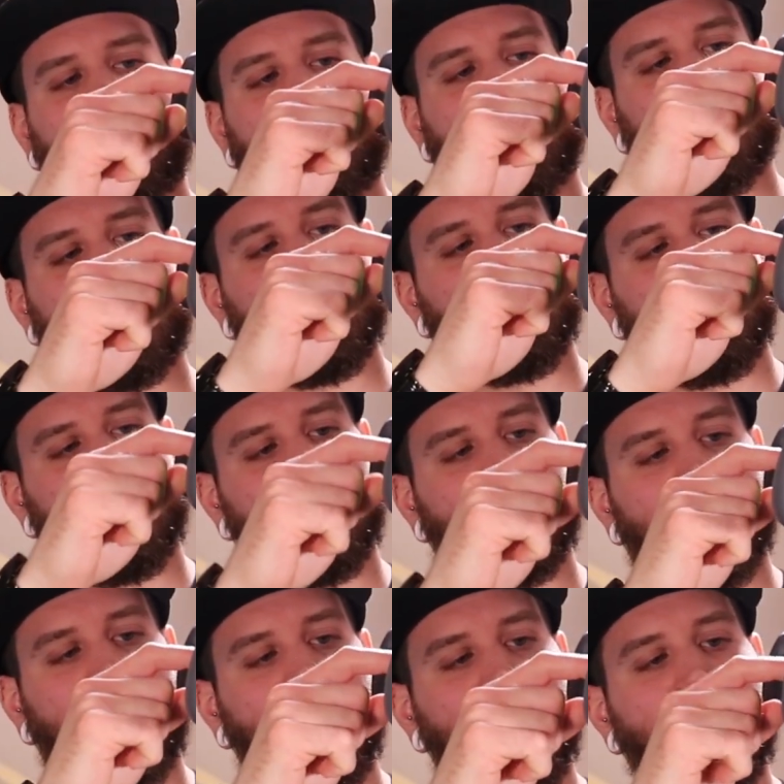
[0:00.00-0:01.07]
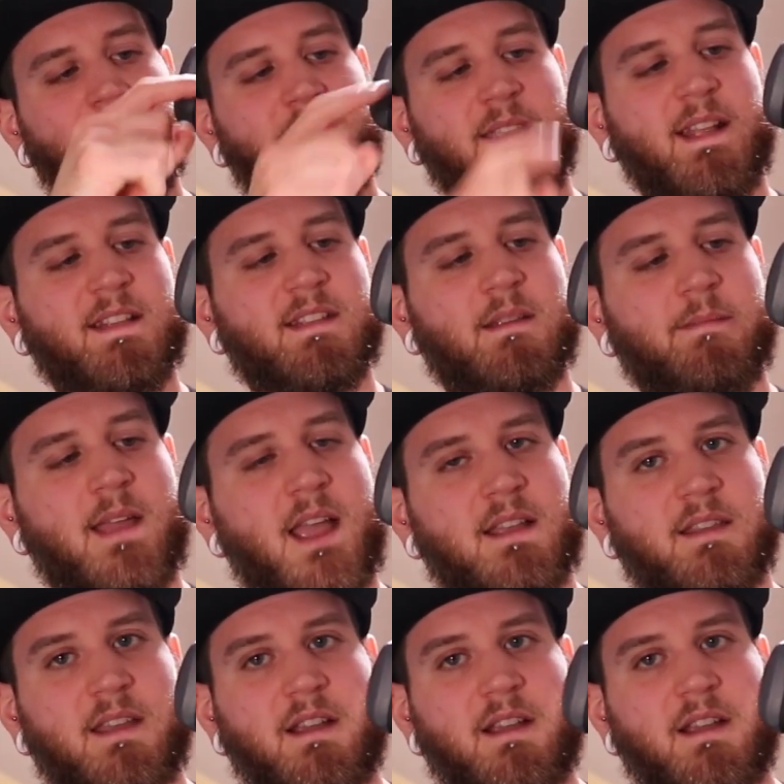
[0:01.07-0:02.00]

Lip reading: and tightly up against the back